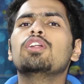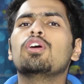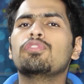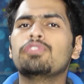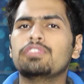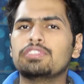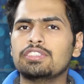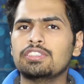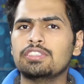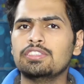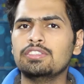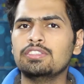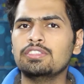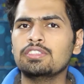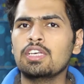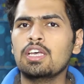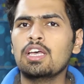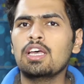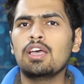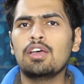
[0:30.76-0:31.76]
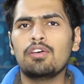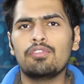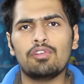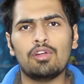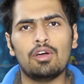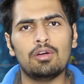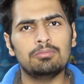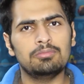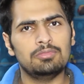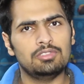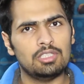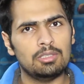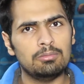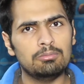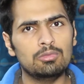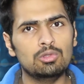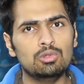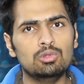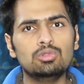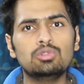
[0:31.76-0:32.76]
offices from
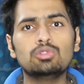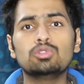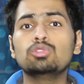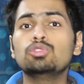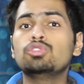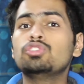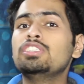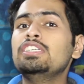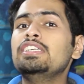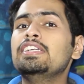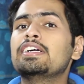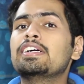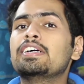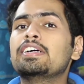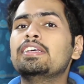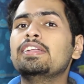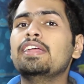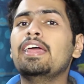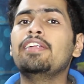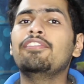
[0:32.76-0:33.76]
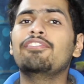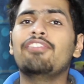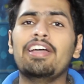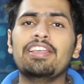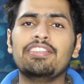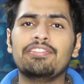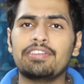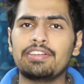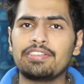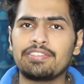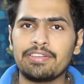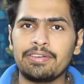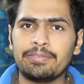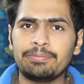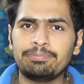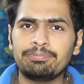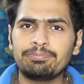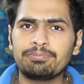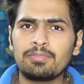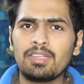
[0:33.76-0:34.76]
Jammu to Srinagar and vice versa.
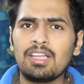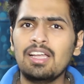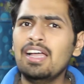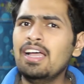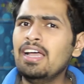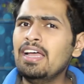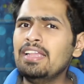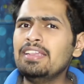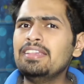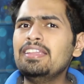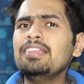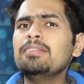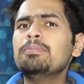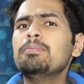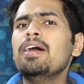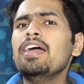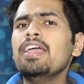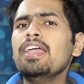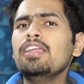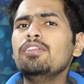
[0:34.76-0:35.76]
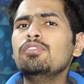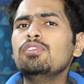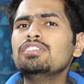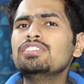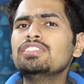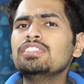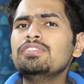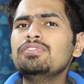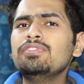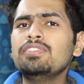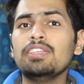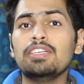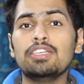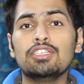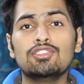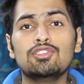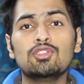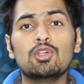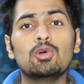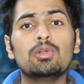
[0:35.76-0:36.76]
This biannual shift
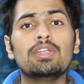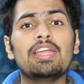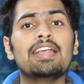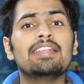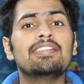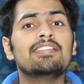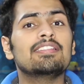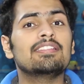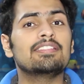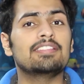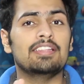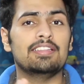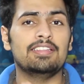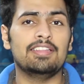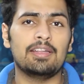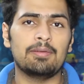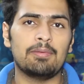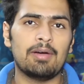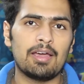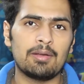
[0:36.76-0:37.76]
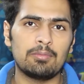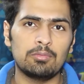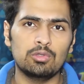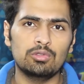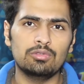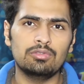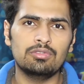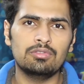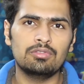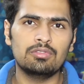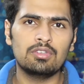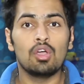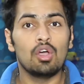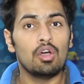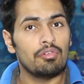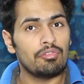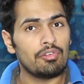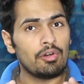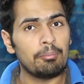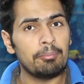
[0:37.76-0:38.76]
is known as the Darbar move.
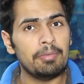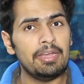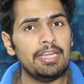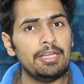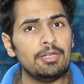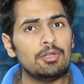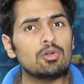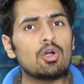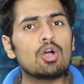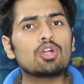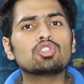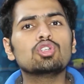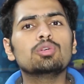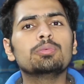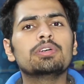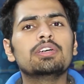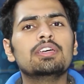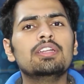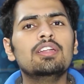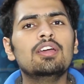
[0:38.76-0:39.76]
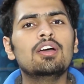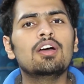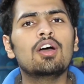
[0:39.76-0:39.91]
From May to October,